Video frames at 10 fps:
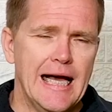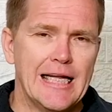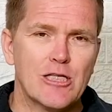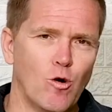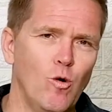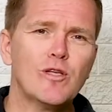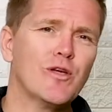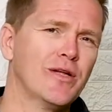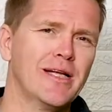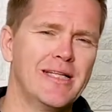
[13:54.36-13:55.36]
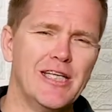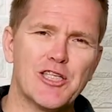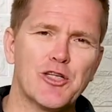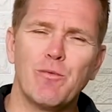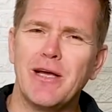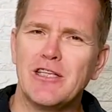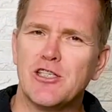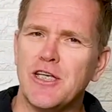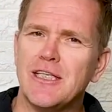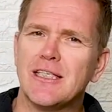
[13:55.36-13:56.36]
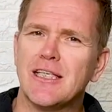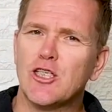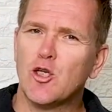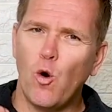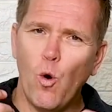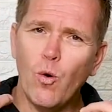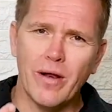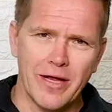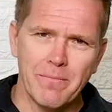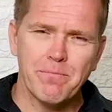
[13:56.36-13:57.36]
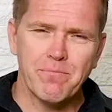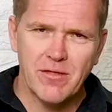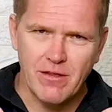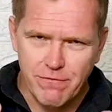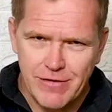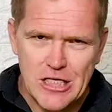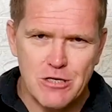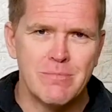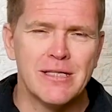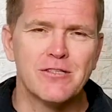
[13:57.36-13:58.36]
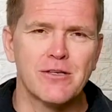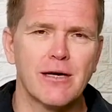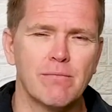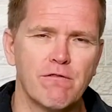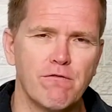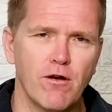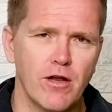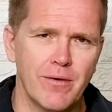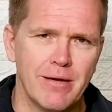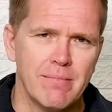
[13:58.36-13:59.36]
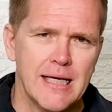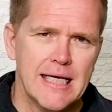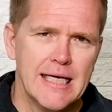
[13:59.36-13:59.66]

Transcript: And it's also an addition where Jesus is calling the fishermen to come and follow him.